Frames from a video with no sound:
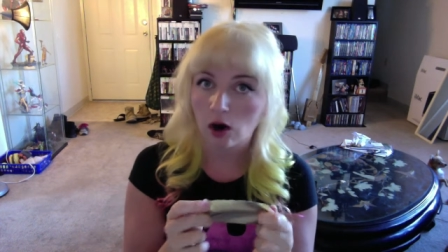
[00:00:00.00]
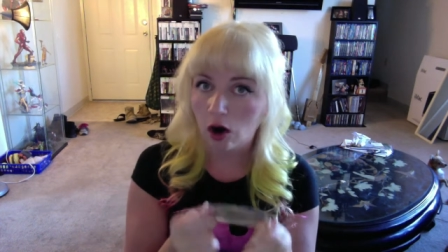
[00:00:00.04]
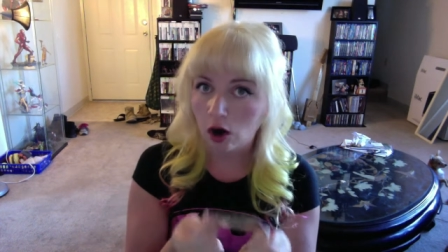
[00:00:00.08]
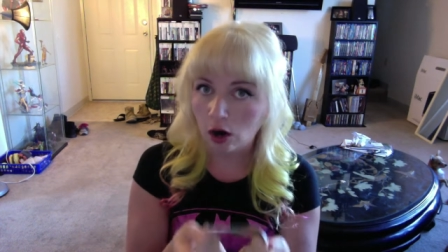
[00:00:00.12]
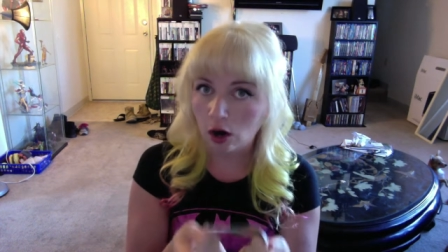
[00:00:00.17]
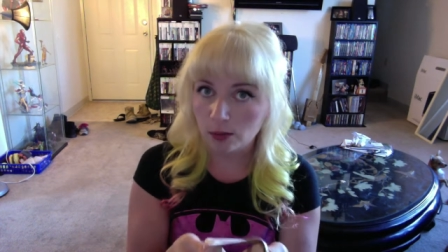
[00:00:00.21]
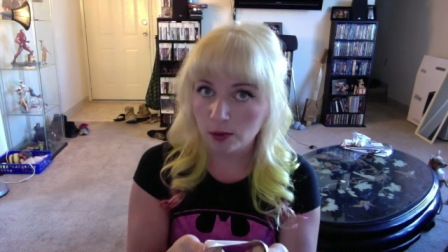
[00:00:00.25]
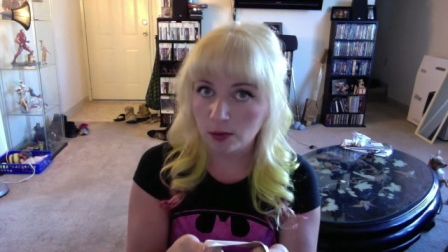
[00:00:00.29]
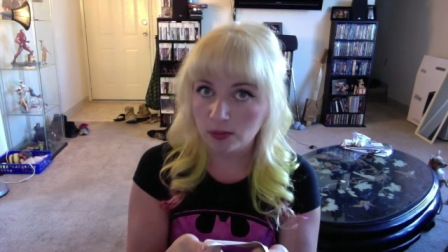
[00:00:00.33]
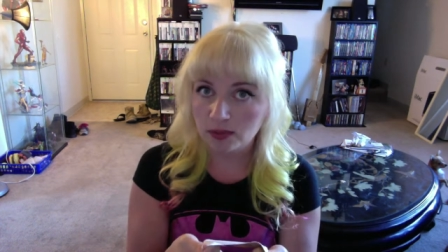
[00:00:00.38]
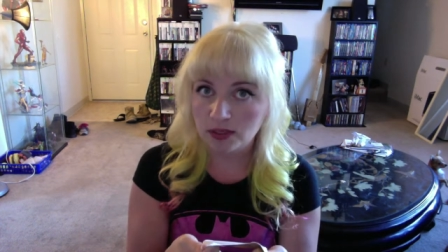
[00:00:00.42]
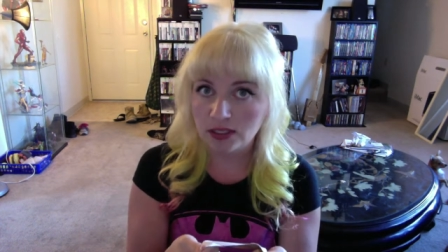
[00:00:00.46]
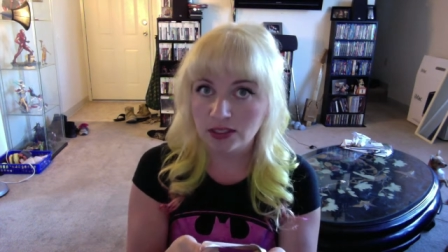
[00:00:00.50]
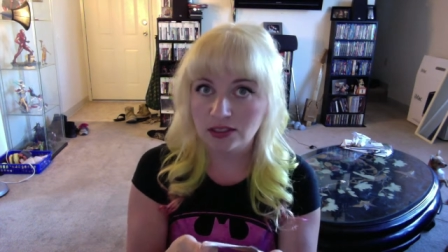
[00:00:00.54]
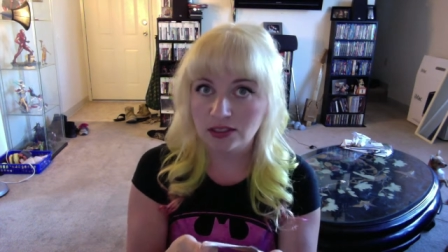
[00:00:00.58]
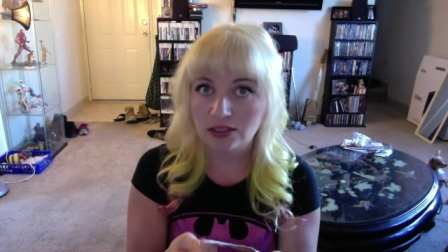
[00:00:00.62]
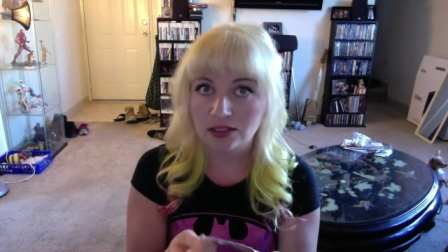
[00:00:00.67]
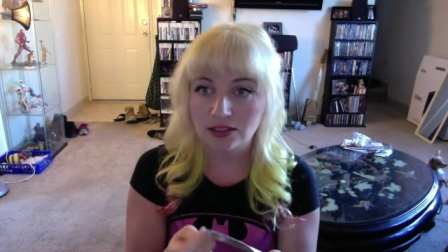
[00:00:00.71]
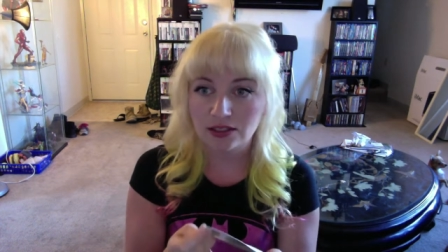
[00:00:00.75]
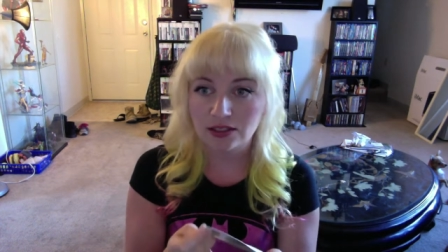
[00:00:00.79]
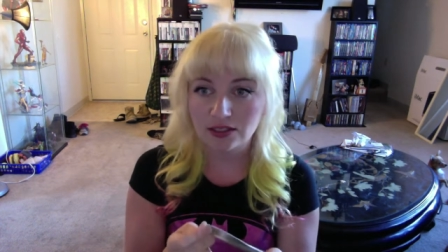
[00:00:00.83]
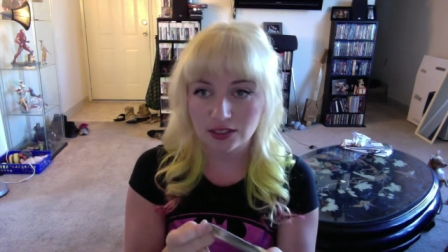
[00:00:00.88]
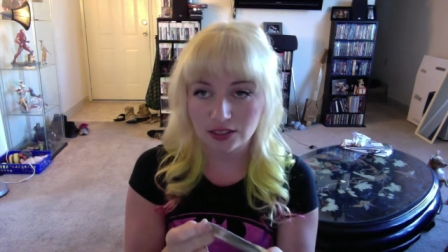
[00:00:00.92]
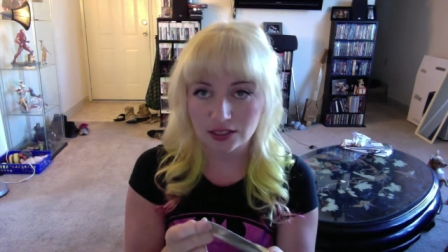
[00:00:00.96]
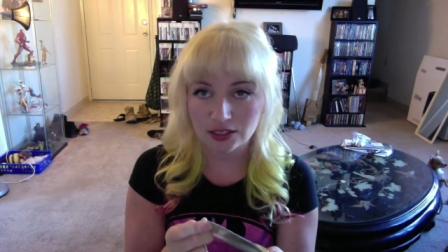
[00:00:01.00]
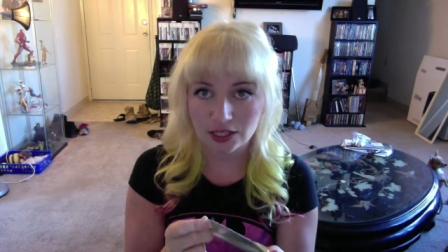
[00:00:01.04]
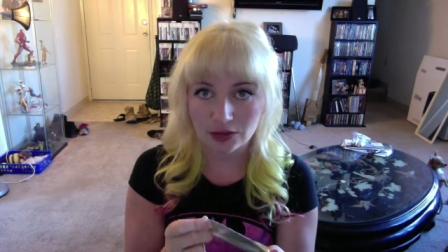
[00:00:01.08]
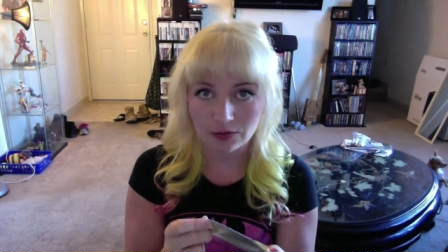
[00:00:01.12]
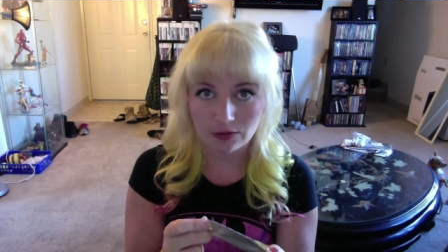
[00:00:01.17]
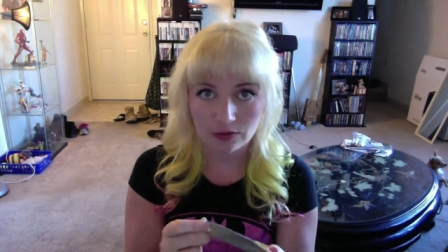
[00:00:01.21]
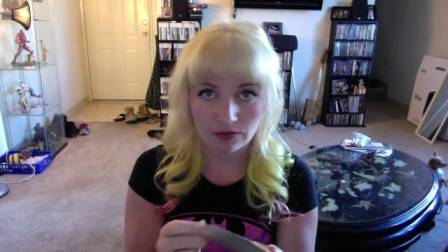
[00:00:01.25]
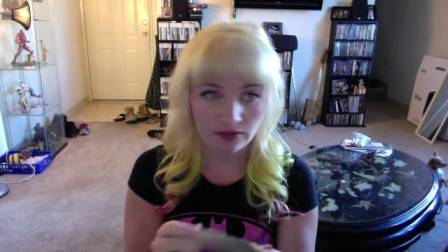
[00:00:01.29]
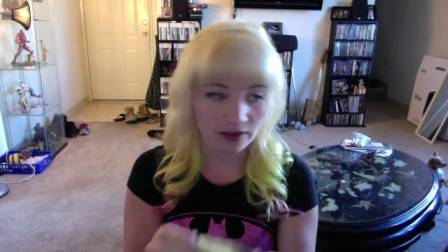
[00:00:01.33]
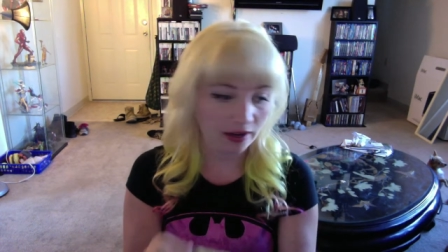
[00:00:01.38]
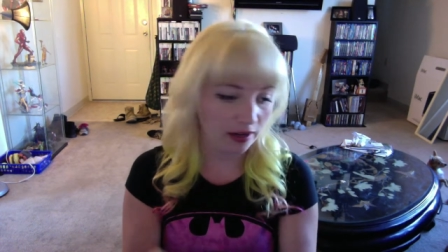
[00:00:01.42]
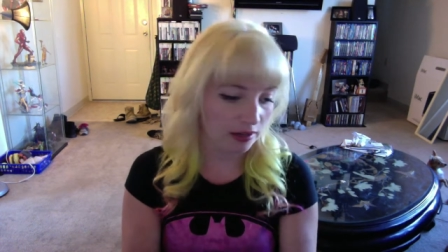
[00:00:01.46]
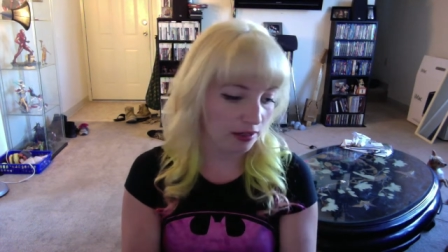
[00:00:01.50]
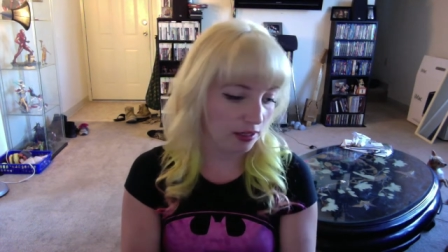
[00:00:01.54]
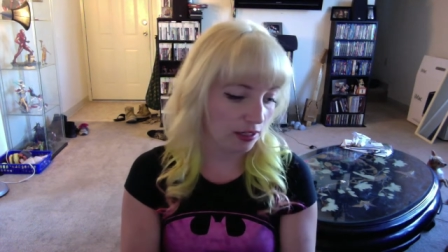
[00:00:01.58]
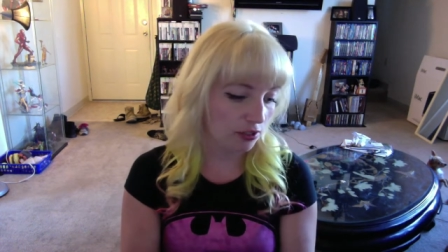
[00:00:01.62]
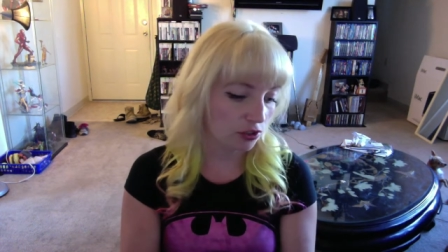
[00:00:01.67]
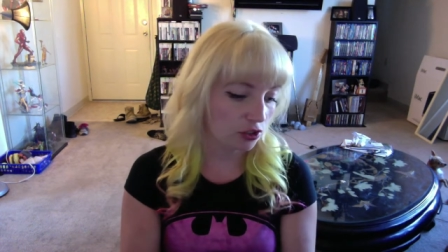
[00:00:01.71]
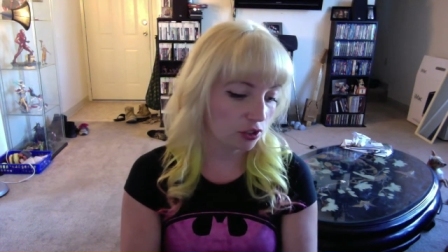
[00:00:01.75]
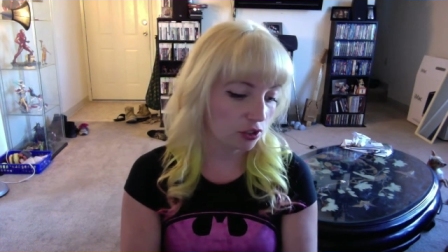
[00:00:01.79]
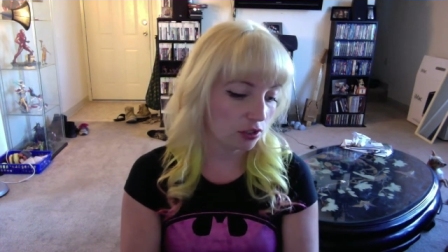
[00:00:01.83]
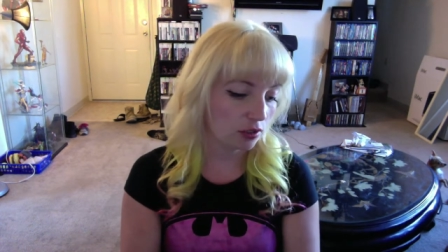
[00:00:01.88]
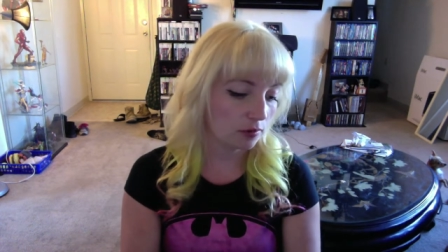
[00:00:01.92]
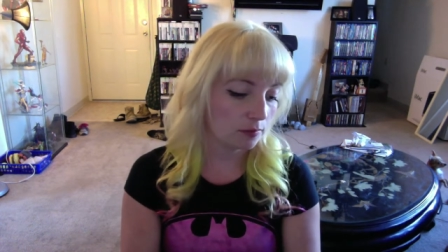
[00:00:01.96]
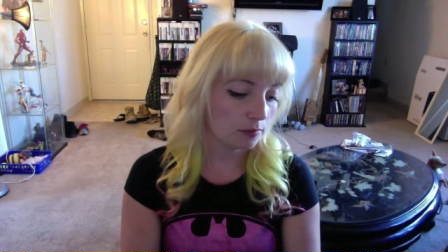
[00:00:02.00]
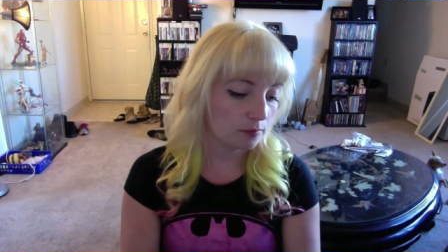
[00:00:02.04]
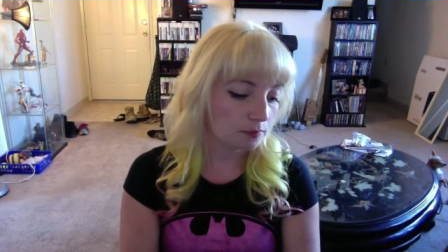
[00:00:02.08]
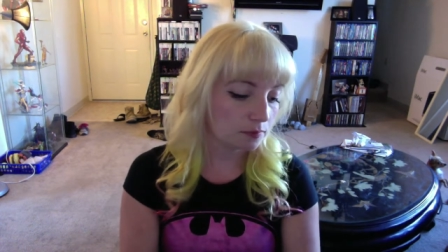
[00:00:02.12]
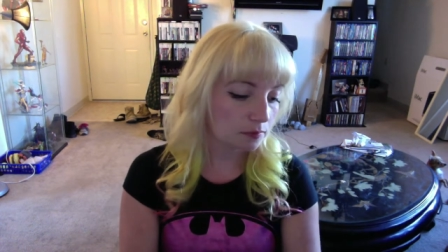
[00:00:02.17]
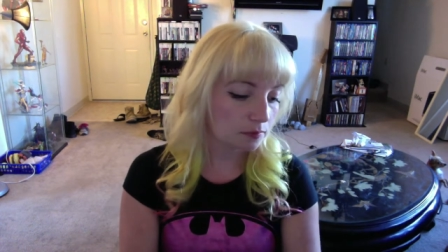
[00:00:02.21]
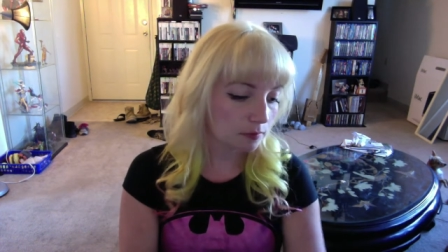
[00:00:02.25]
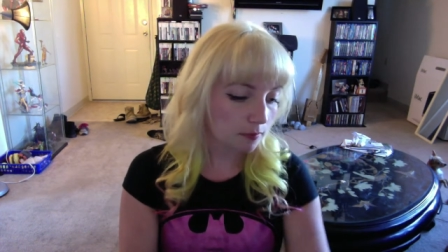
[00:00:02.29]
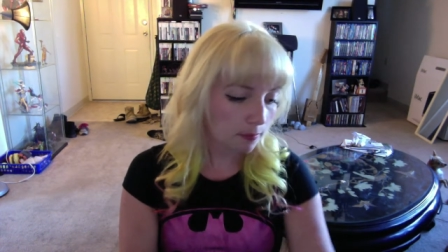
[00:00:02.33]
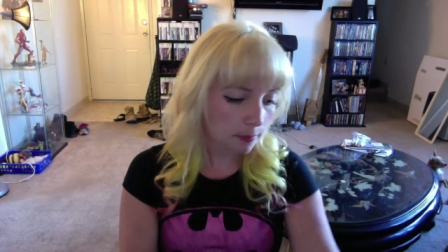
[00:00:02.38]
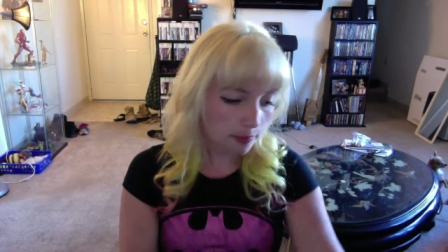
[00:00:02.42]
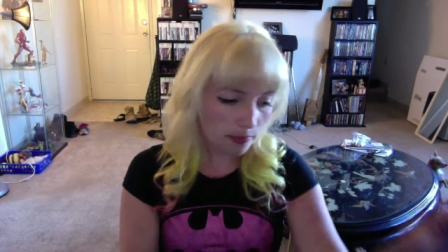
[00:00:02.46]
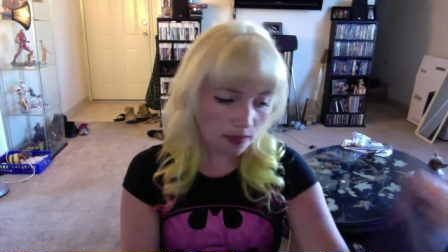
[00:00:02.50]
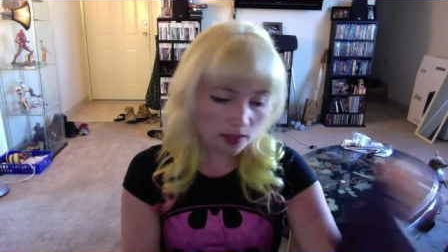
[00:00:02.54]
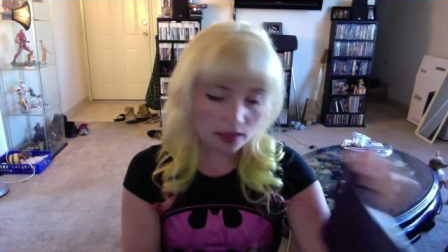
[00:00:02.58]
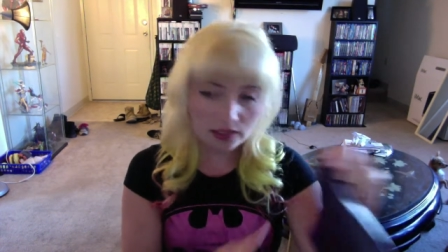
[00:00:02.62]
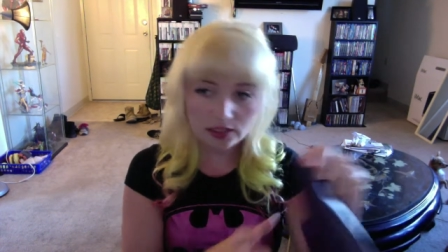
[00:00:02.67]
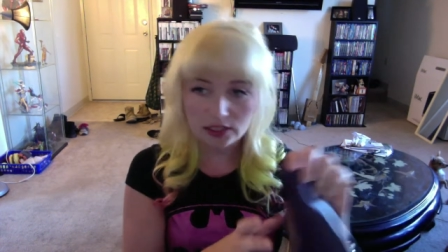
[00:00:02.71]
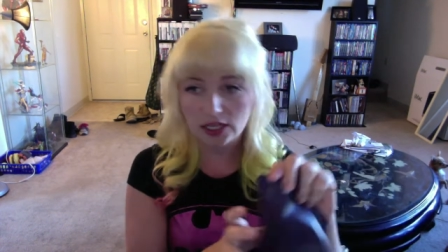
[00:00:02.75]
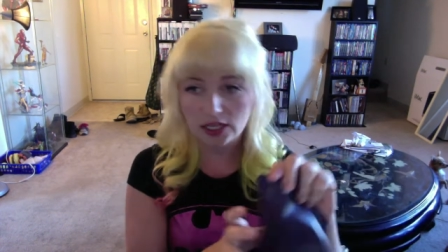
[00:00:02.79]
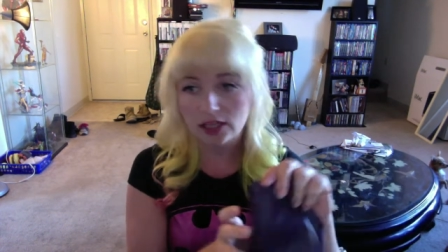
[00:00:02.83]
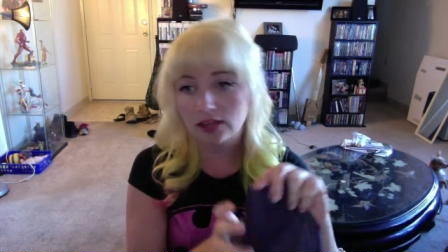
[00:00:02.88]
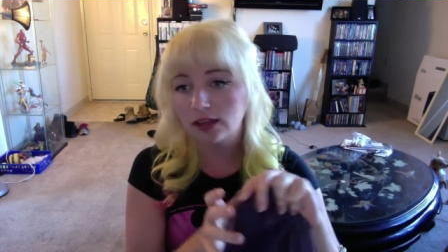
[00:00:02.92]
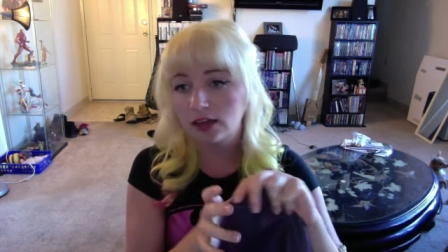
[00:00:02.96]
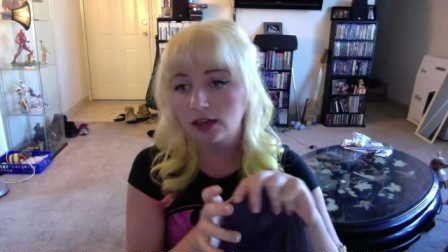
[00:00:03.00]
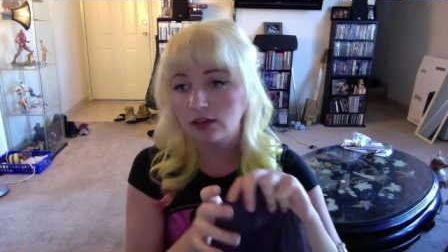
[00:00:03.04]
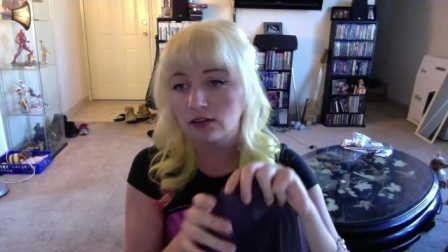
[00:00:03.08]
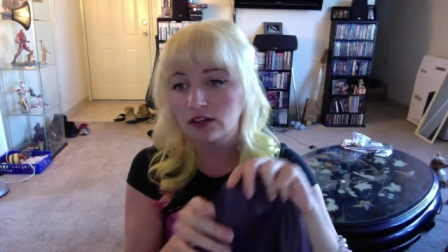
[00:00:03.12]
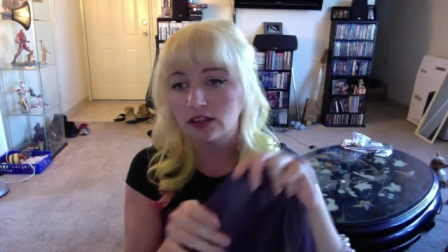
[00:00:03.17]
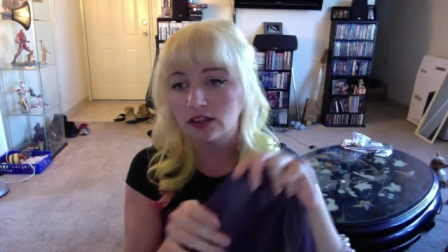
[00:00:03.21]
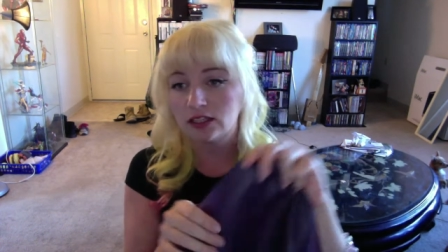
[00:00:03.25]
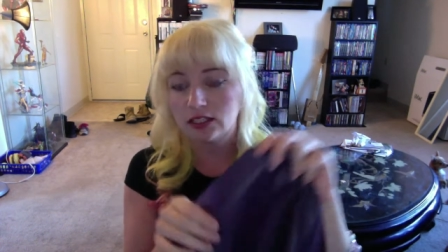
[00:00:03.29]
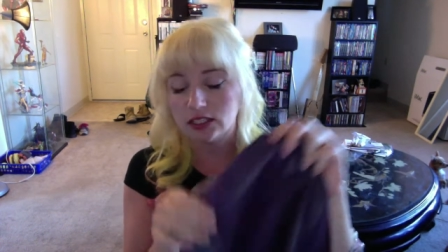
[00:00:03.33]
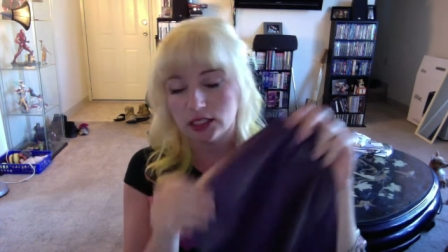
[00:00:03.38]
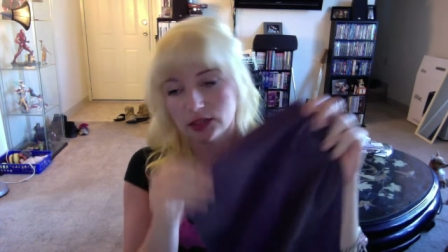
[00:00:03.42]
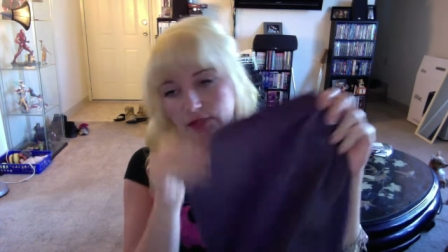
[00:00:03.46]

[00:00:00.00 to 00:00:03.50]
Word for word: armor pieces and stuff of that nature. Same thing with this